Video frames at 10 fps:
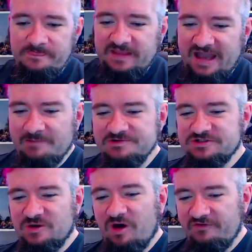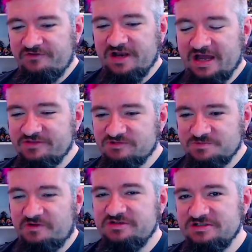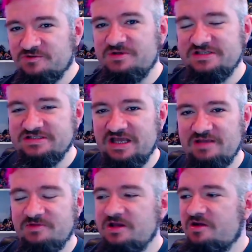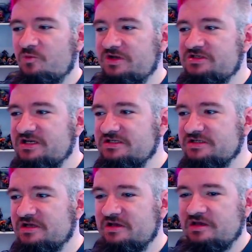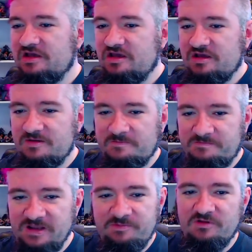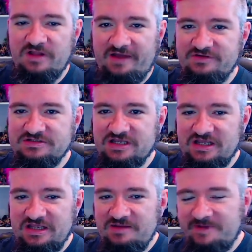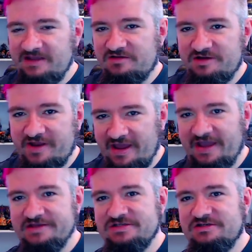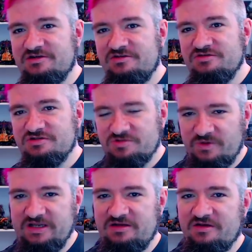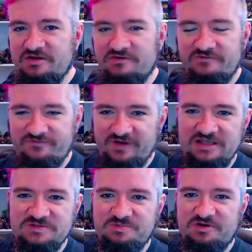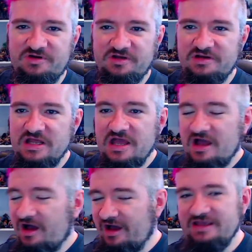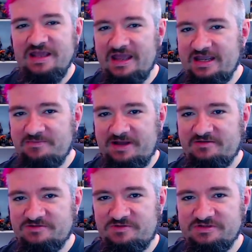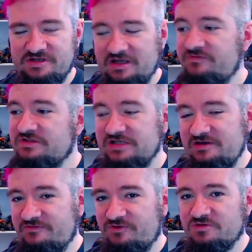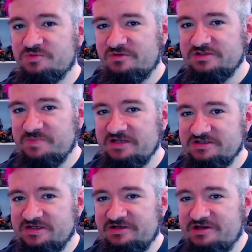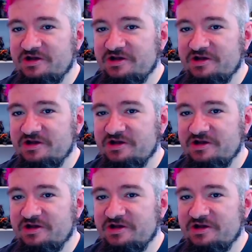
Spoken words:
And the response is always the same, which is people having to email and ask and tweet and Facebook, and I get emails where it's like, have you seen Forge World is basically